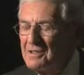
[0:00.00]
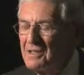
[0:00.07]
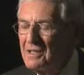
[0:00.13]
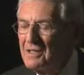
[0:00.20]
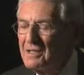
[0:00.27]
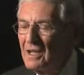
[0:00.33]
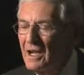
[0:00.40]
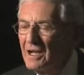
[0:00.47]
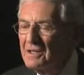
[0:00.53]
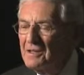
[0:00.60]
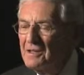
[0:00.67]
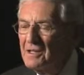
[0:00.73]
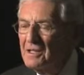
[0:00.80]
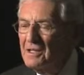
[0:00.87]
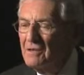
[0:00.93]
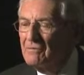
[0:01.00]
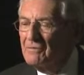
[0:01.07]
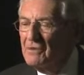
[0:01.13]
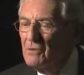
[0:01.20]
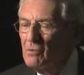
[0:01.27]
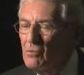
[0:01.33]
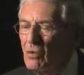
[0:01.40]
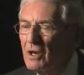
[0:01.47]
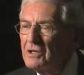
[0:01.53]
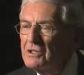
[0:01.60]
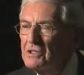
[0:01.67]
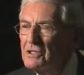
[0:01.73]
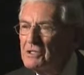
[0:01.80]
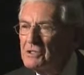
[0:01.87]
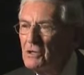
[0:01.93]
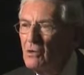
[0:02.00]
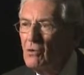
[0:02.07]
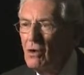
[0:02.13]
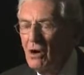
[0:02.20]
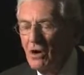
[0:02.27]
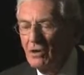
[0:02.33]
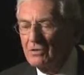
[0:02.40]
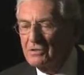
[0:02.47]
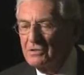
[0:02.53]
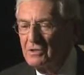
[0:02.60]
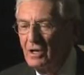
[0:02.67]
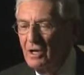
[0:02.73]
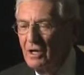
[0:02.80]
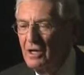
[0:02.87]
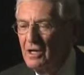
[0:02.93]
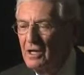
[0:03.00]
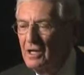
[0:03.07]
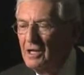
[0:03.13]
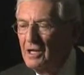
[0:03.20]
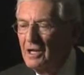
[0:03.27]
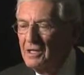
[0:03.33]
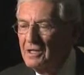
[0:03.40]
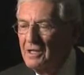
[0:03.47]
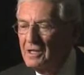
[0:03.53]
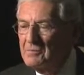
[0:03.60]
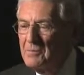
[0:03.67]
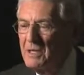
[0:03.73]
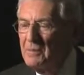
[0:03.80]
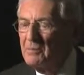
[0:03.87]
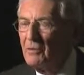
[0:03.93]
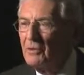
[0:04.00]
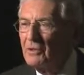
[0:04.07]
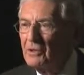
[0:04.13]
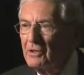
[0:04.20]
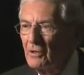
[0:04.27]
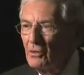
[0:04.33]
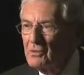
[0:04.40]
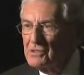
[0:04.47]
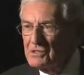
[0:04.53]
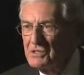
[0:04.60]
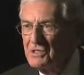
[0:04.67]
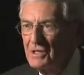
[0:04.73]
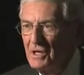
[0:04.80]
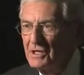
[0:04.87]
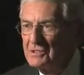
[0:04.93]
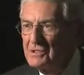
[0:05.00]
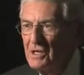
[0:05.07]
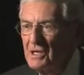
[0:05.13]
think if you want to show art and get people to go see it,